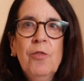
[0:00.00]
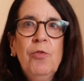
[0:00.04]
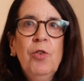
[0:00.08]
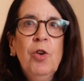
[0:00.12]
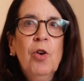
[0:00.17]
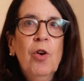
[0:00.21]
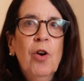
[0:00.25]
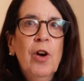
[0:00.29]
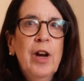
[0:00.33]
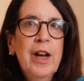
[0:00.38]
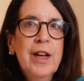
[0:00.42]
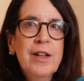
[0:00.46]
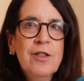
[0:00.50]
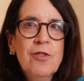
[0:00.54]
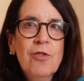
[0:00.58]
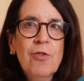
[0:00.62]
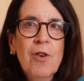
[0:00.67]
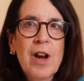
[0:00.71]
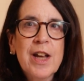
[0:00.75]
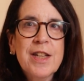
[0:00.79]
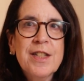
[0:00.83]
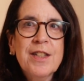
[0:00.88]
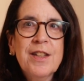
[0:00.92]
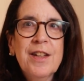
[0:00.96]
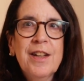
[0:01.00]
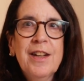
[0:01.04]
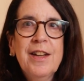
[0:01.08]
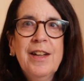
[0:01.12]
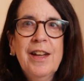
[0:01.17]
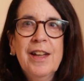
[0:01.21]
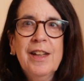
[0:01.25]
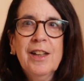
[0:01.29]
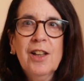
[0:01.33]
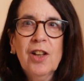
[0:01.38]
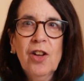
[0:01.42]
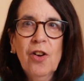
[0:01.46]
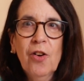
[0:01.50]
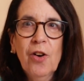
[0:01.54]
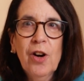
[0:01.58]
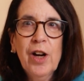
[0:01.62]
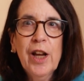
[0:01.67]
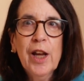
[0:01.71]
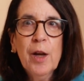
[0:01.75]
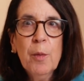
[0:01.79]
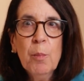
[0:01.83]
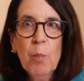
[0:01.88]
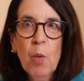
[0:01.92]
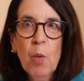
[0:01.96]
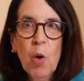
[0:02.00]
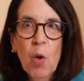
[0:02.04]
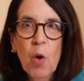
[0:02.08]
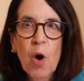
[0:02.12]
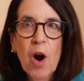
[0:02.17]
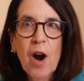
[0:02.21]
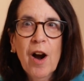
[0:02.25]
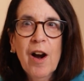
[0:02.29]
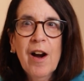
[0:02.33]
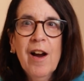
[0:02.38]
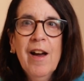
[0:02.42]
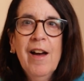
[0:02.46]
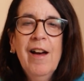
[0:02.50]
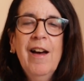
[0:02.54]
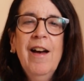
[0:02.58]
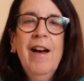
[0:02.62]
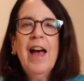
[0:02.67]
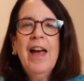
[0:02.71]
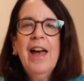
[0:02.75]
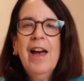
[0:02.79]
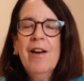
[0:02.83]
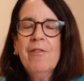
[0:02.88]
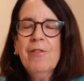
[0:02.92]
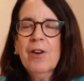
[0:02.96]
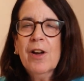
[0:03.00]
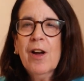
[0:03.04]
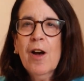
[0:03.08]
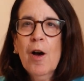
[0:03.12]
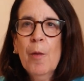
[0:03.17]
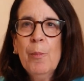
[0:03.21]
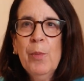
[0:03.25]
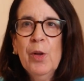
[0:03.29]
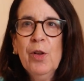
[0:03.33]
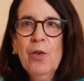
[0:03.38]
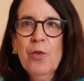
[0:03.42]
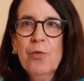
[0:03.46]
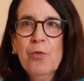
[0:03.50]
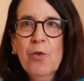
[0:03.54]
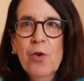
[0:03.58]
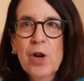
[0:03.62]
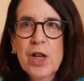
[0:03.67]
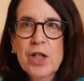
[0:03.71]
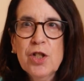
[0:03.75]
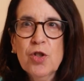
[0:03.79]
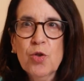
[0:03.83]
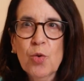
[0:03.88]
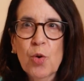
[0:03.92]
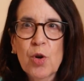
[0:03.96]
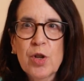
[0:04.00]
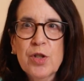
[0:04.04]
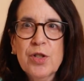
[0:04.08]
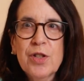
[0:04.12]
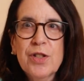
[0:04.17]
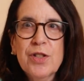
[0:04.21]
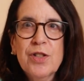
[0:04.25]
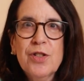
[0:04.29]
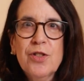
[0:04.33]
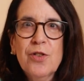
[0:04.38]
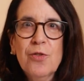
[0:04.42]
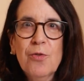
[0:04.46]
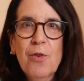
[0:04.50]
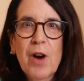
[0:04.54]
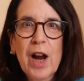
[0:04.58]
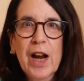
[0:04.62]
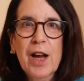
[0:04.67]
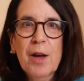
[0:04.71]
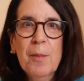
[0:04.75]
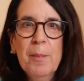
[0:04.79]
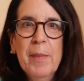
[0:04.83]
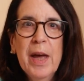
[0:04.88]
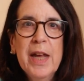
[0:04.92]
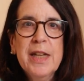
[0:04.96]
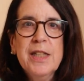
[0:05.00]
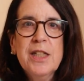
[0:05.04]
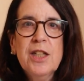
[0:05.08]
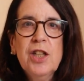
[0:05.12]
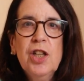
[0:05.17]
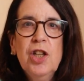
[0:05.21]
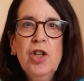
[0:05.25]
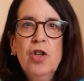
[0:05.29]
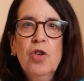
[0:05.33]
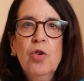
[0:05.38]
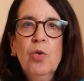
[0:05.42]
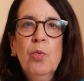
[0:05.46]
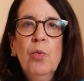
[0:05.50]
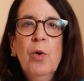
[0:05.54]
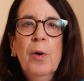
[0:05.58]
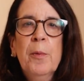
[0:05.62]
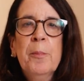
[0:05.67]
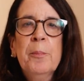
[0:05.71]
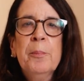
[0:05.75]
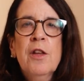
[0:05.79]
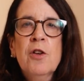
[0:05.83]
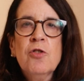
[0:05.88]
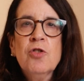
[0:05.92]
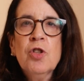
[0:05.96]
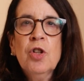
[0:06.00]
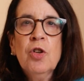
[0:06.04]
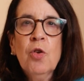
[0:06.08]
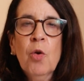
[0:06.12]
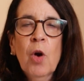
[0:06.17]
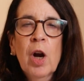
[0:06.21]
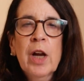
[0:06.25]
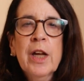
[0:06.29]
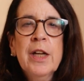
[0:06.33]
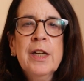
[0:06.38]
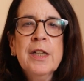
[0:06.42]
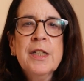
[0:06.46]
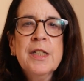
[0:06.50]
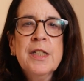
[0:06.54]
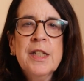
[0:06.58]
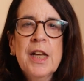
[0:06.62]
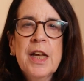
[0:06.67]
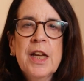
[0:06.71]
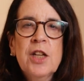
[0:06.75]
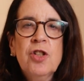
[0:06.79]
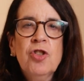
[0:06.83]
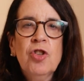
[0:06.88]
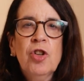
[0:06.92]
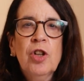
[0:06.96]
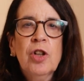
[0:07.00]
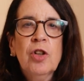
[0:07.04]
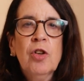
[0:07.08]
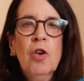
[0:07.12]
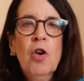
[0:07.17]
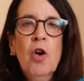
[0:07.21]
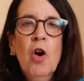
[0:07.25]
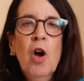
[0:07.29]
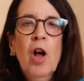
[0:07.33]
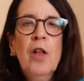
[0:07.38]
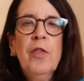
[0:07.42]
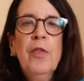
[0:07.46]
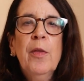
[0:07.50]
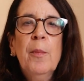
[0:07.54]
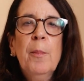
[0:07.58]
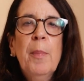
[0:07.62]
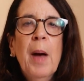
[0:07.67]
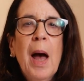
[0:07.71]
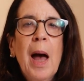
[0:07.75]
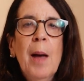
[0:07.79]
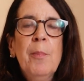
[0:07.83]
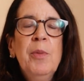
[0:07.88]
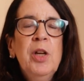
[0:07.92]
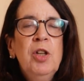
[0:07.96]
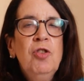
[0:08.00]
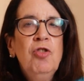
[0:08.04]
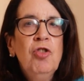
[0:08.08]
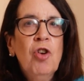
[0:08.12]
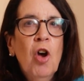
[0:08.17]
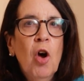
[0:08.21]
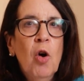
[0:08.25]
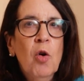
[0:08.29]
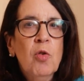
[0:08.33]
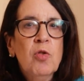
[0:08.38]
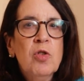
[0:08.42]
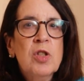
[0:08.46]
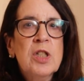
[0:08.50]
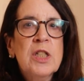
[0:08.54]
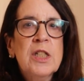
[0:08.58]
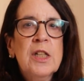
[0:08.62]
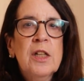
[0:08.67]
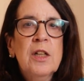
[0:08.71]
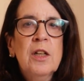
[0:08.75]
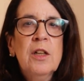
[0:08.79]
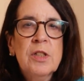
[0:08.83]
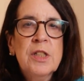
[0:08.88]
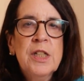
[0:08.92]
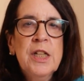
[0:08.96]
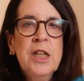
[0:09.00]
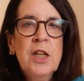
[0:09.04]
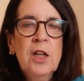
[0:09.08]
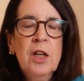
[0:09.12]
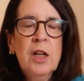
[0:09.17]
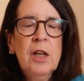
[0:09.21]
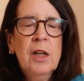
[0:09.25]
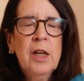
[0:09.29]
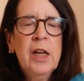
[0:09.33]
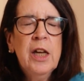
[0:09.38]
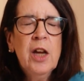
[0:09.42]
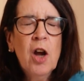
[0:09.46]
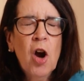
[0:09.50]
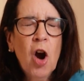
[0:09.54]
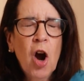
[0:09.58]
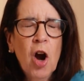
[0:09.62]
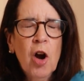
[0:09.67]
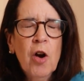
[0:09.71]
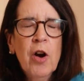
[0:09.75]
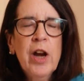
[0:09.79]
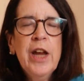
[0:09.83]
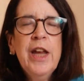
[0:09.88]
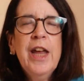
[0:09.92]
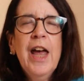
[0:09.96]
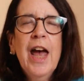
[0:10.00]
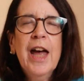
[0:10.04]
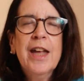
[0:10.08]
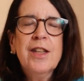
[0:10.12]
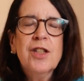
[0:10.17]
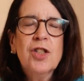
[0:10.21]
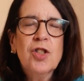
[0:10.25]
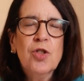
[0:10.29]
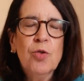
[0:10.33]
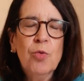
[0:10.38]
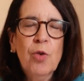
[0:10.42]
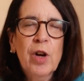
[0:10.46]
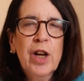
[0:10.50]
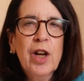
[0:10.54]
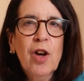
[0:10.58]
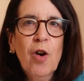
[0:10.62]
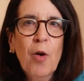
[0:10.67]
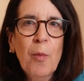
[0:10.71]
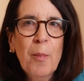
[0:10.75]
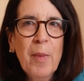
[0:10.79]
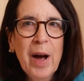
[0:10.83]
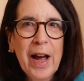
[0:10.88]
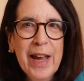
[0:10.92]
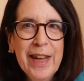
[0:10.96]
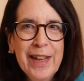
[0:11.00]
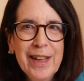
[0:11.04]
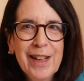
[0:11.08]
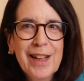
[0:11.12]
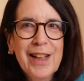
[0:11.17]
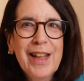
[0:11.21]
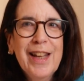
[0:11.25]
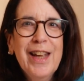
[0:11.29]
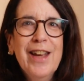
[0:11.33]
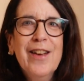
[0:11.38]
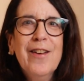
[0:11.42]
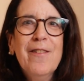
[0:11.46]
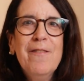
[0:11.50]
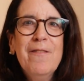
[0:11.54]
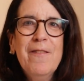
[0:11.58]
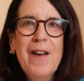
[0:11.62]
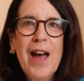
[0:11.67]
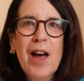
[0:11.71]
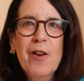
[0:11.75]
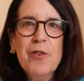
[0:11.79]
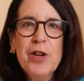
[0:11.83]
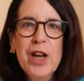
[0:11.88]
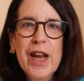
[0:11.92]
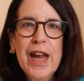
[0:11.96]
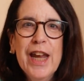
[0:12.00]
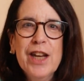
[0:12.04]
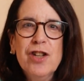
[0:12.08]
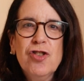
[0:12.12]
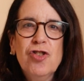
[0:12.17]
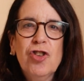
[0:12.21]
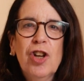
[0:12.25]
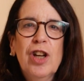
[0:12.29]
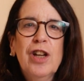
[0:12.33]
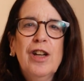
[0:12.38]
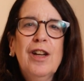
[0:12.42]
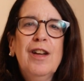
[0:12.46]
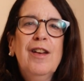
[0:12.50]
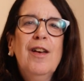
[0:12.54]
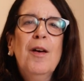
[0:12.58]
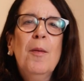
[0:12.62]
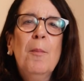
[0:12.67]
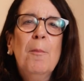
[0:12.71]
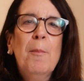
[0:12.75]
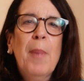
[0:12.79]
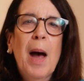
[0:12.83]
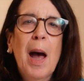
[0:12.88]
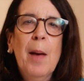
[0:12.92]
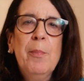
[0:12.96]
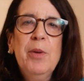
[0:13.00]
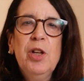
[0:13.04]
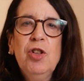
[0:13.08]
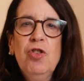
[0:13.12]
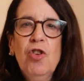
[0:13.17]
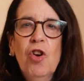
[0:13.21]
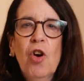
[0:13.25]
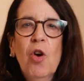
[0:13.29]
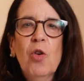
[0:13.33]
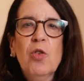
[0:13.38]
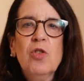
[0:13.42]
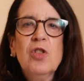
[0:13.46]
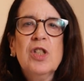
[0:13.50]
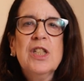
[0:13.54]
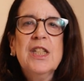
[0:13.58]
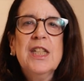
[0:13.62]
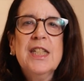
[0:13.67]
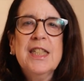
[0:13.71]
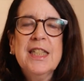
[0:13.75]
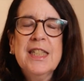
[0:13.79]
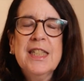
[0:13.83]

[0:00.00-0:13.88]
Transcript: If you're interested in learning more, I have a couple of resources to recommend to you. There's an organization called the Bobby Jones Chiari and Syringomyelia Foundation, Bobby Jones